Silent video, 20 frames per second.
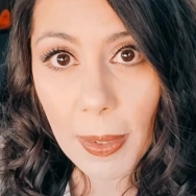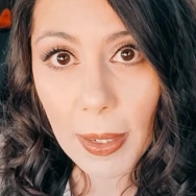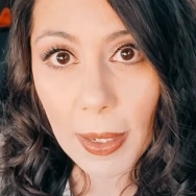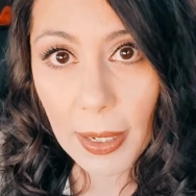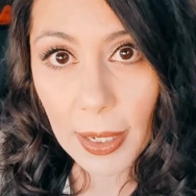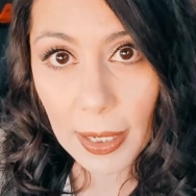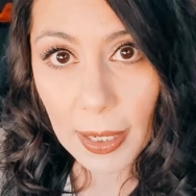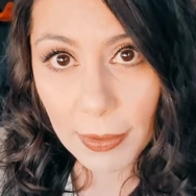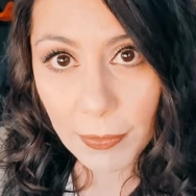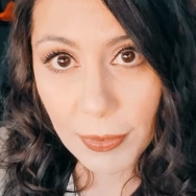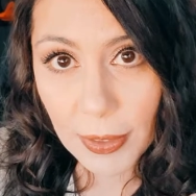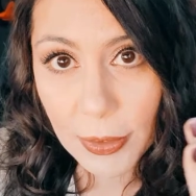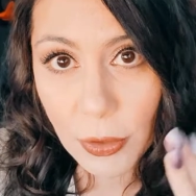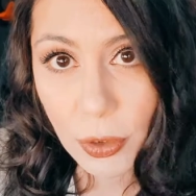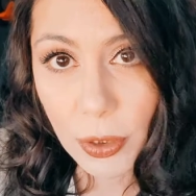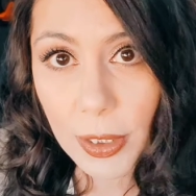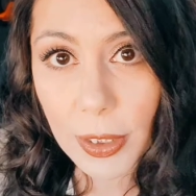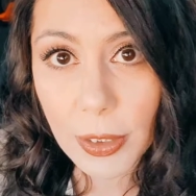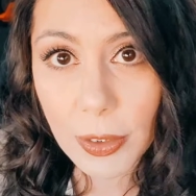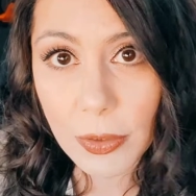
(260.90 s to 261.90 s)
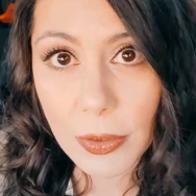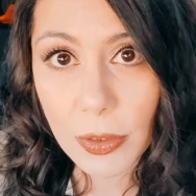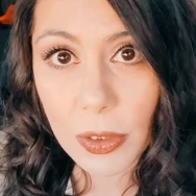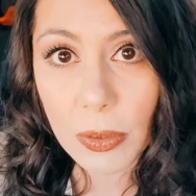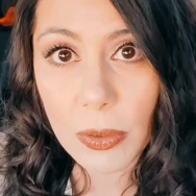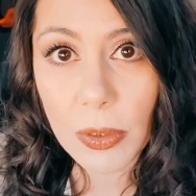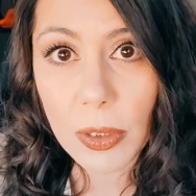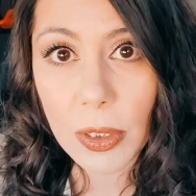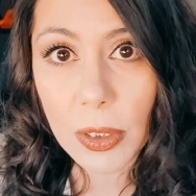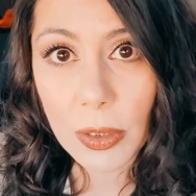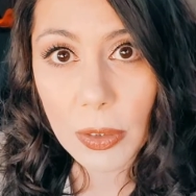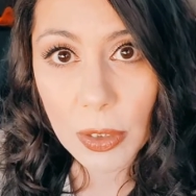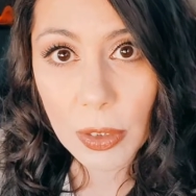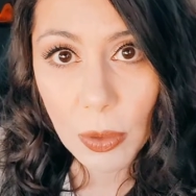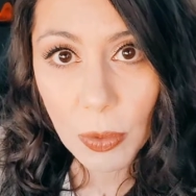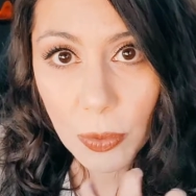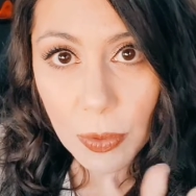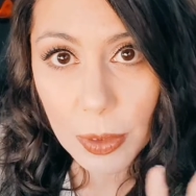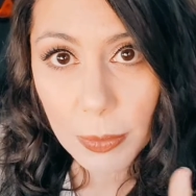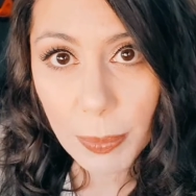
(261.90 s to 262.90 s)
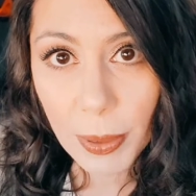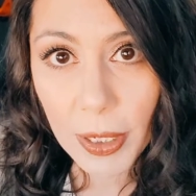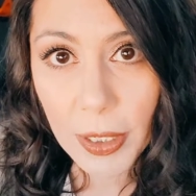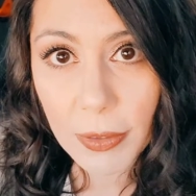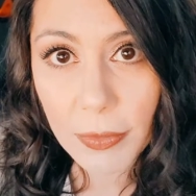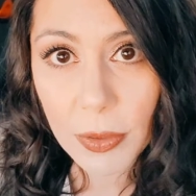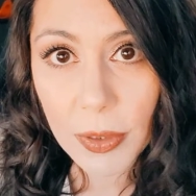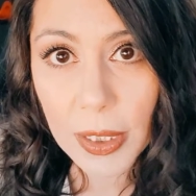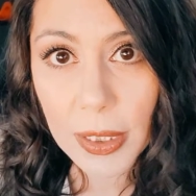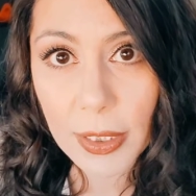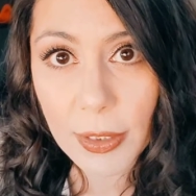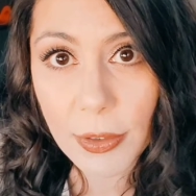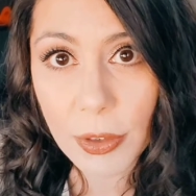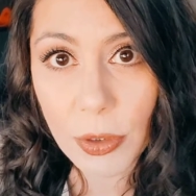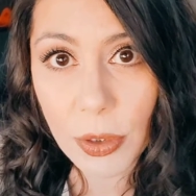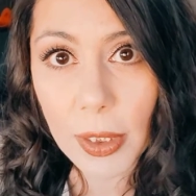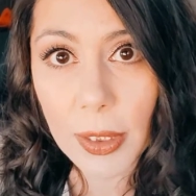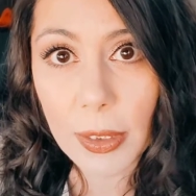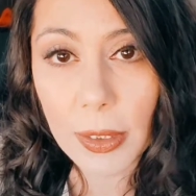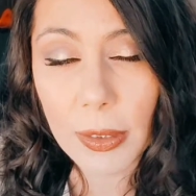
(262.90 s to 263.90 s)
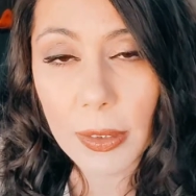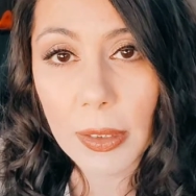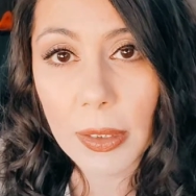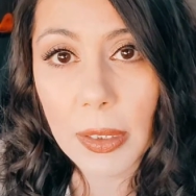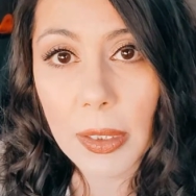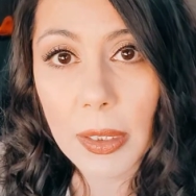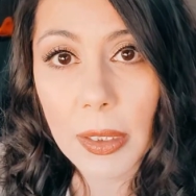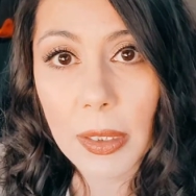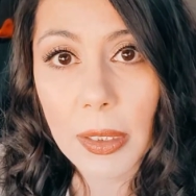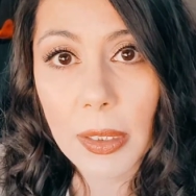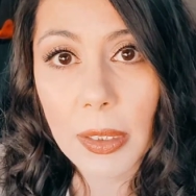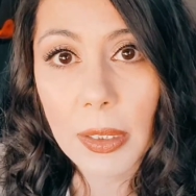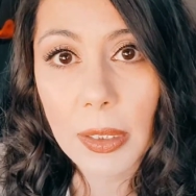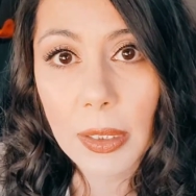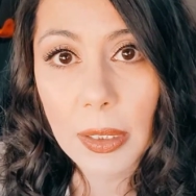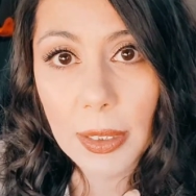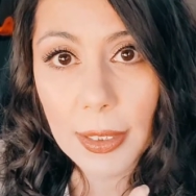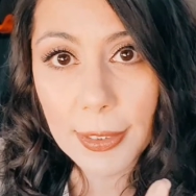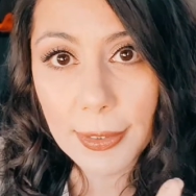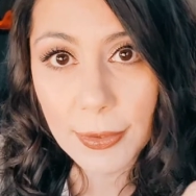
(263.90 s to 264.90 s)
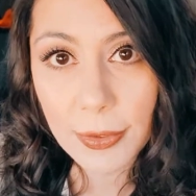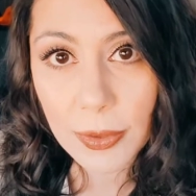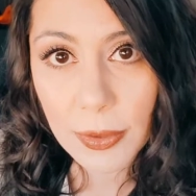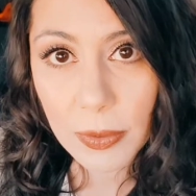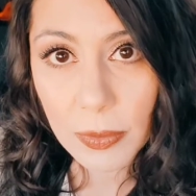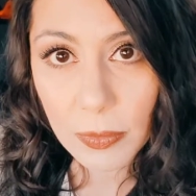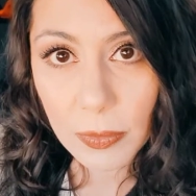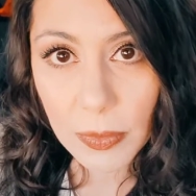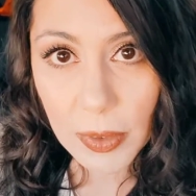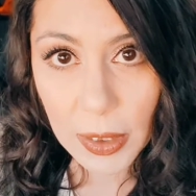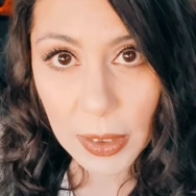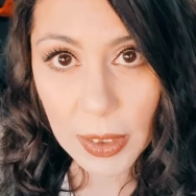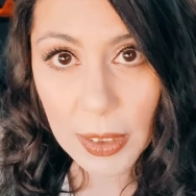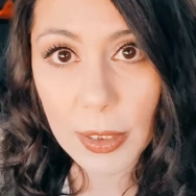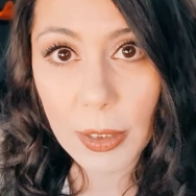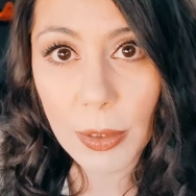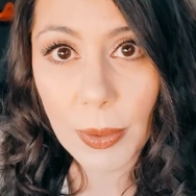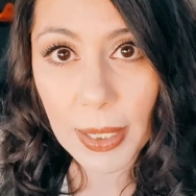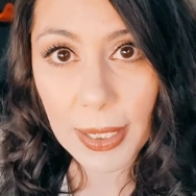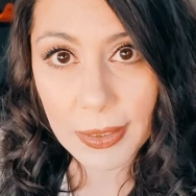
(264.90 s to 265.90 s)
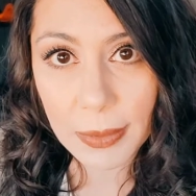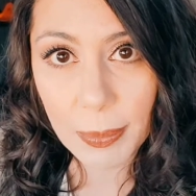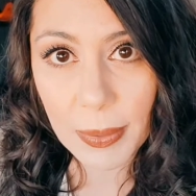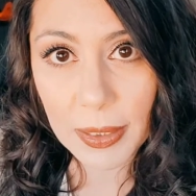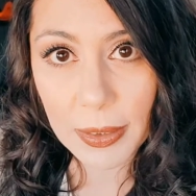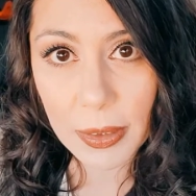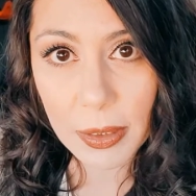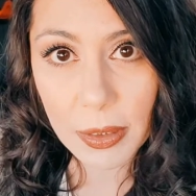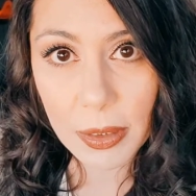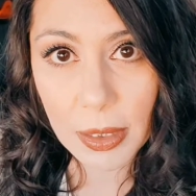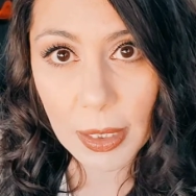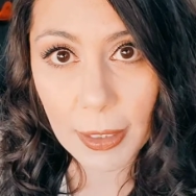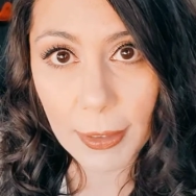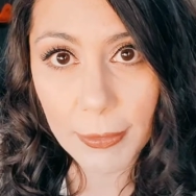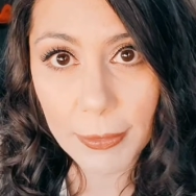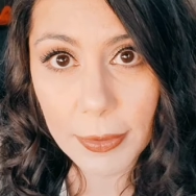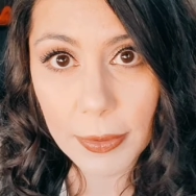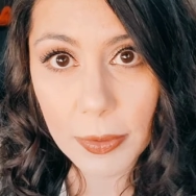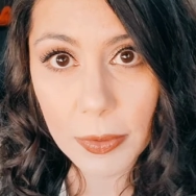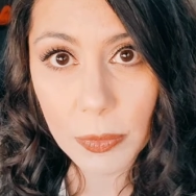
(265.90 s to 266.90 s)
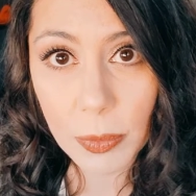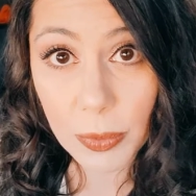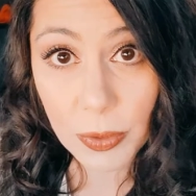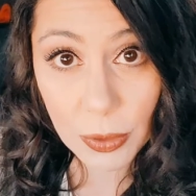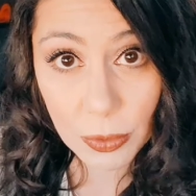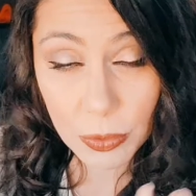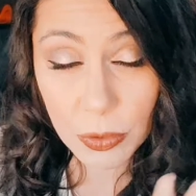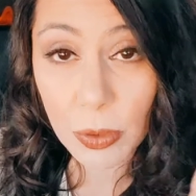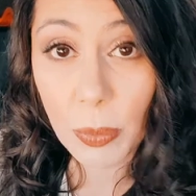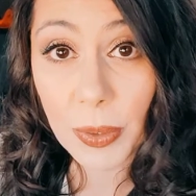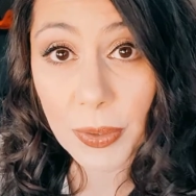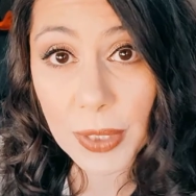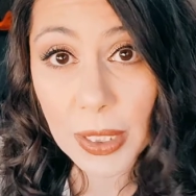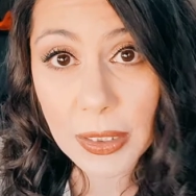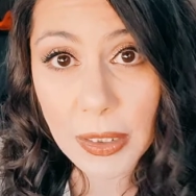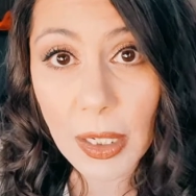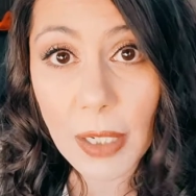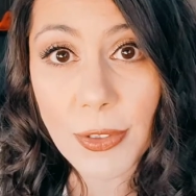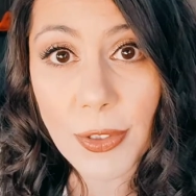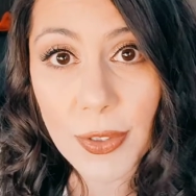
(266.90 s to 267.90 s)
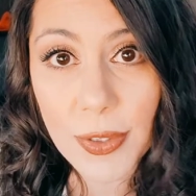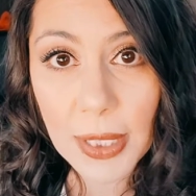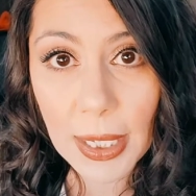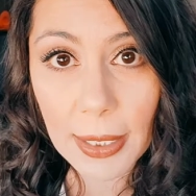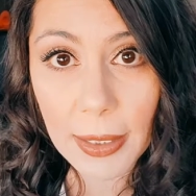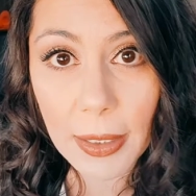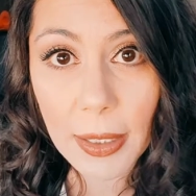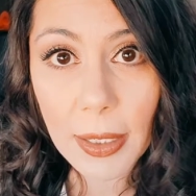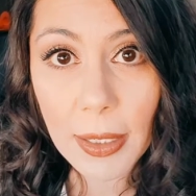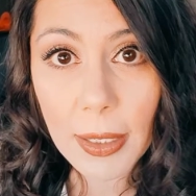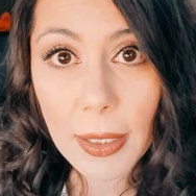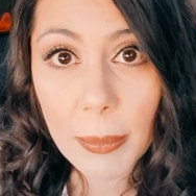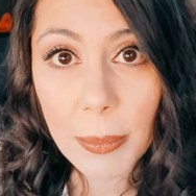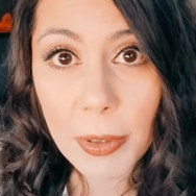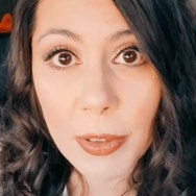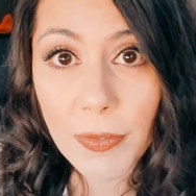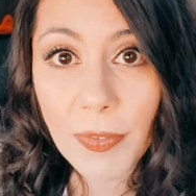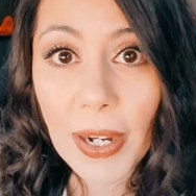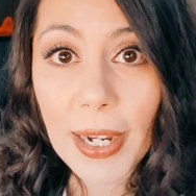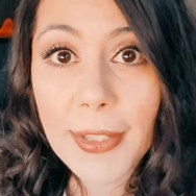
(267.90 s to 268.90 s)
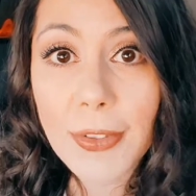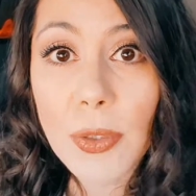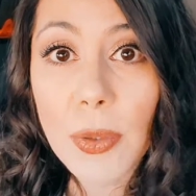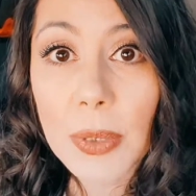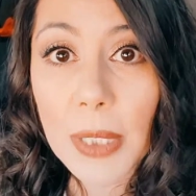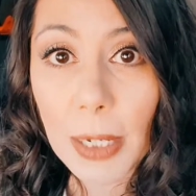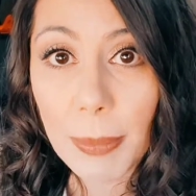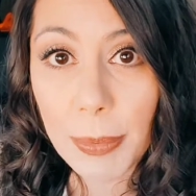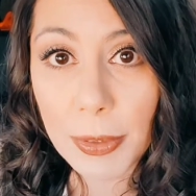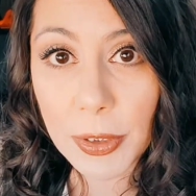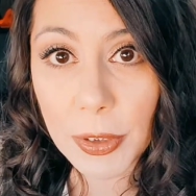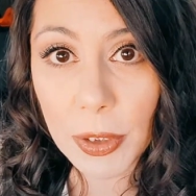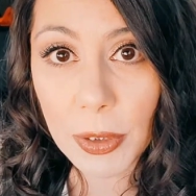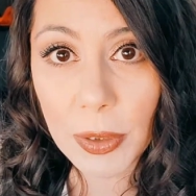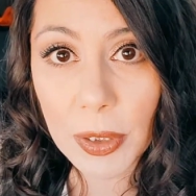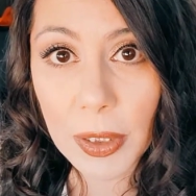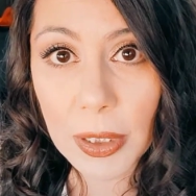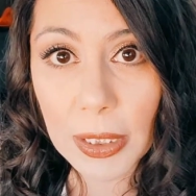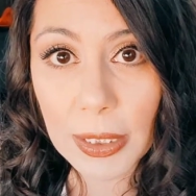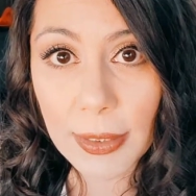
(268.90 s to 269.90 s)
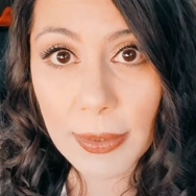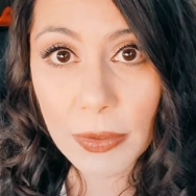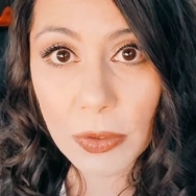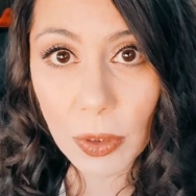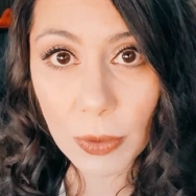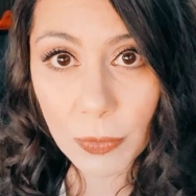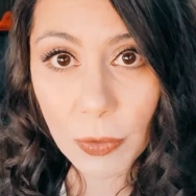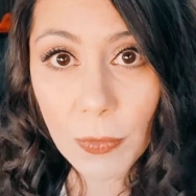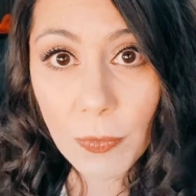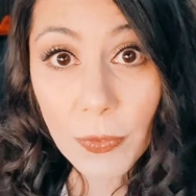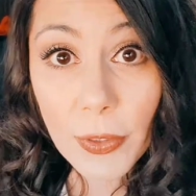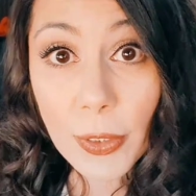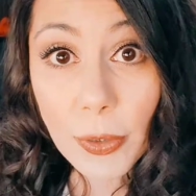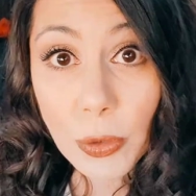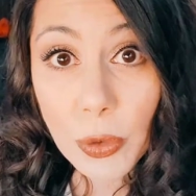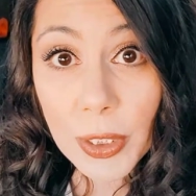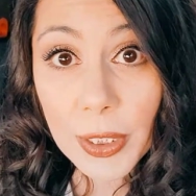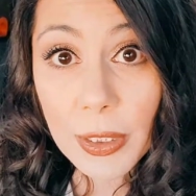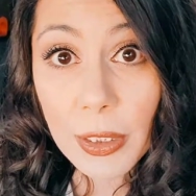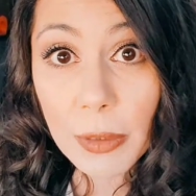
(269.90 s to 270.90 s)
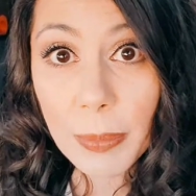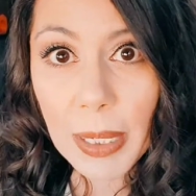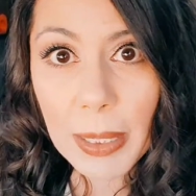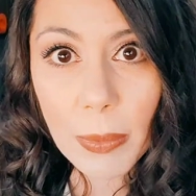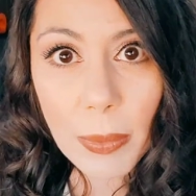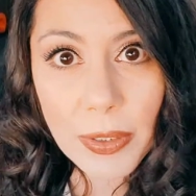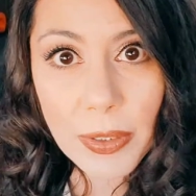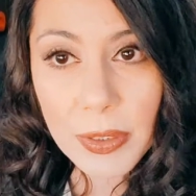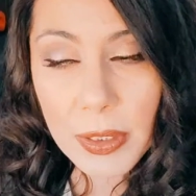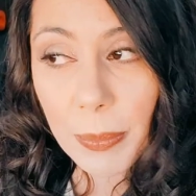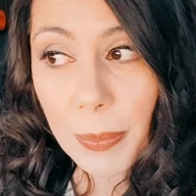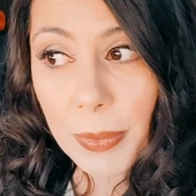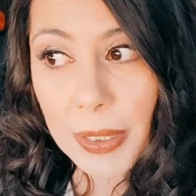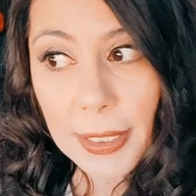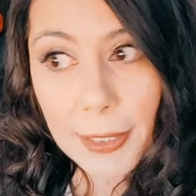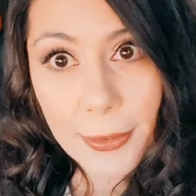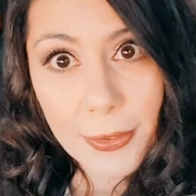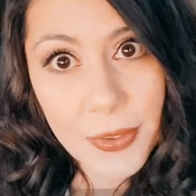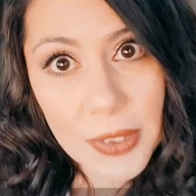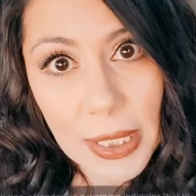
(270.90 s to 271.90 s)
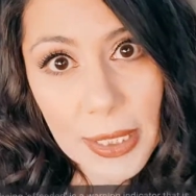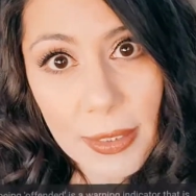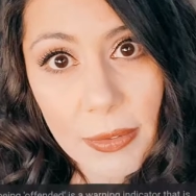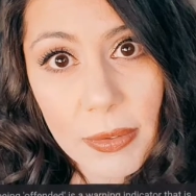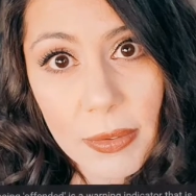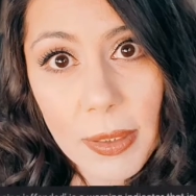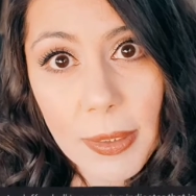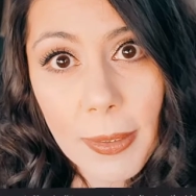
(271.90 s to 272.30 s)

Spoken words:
and if that triggers you, the only part of you that gets triggered is the ego aspect itself. So what that does is that provides you an opportunity. So if you feel triggered by what somebody else says,